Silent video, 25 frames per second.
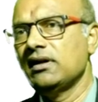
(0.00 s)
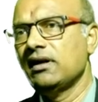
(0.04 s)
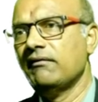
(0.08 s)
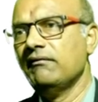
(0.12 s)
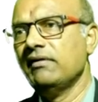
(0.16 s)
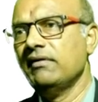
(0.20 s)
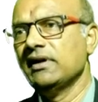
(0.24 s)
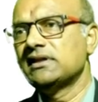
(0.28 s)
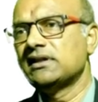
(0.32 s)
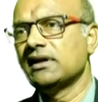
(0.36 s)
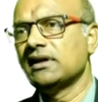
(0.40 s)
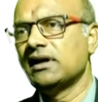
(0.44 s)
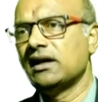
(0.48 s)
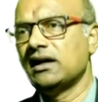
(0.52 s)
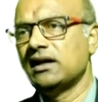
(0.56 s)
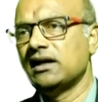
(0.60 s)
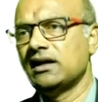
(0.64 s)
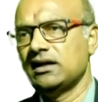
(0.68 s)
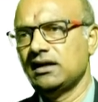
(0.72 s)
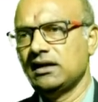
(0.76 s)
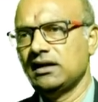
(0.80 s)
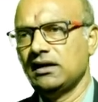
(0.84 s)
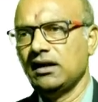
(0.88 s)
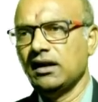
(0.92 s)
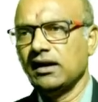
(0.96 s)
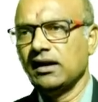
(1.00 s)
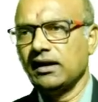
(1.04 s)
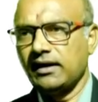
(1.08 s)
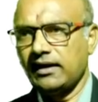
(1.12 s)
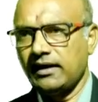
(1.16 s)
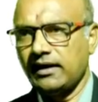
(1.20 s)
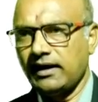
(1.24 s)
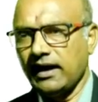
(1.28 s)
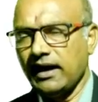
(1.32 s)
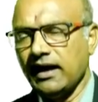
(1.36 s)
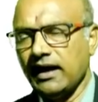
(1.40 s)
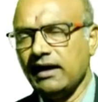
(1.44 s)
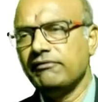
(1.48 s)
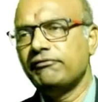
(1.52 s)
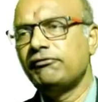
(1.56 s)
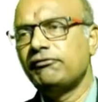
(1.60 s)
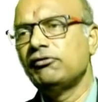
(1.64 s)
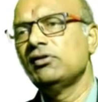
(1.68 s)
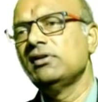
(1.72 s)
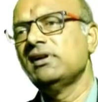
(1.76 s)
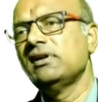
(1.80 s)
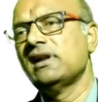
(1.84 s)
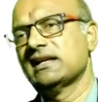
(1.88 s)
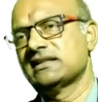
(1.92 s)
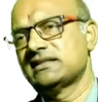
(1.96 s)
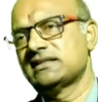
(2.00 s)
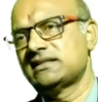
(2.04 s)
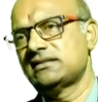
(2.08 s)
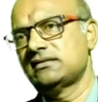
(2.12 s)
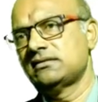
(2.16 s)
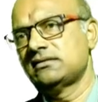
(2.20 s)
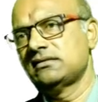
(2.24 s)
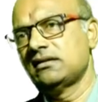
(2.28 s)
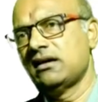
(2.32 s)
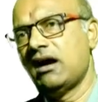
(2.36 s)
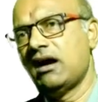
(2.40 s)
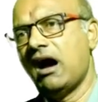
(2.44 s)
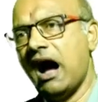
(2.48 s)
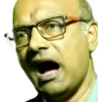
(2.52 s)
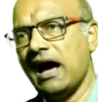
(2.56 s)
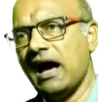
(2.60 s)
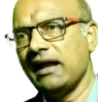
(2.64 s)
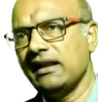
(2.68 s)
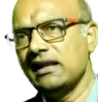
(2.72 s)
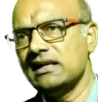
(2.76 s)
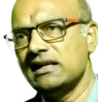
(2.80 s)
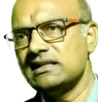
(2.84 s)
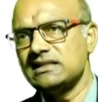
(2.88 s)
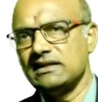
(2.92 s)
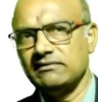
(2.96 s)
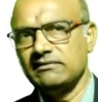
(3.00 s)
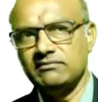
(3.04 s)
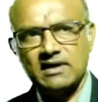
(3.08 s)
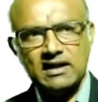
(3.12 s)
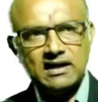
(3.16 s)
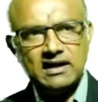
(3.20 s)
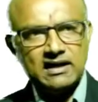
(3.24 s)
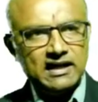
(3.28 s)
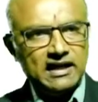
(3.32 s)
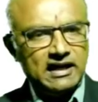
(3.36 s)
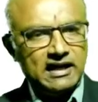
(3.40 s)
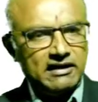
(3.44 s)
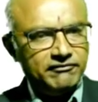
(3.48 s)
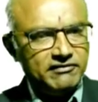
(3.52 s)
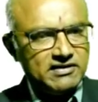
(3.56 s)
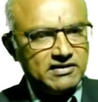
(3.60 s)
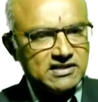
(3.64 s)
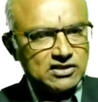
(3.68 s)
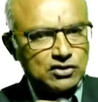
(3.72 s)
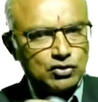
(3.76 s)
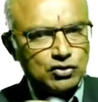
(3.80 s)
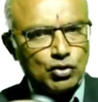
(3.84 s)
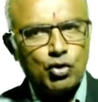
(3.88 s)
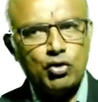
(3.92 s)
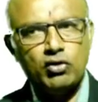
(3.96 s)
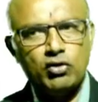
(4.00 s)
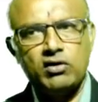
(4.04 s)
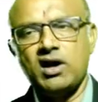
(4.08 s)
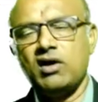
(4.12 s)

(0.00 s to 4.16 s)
with a carefulness, or else if the leaf is stored